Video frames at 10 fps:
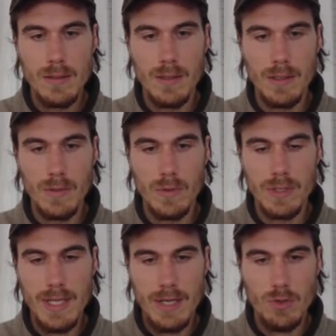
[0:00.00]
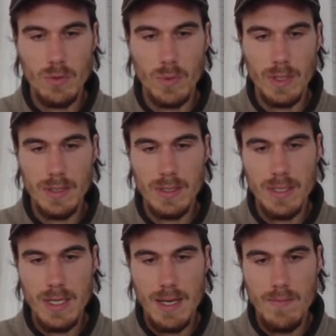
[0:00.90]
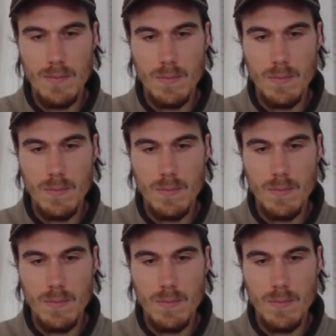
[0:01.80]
Turning towards natural ones, yeah.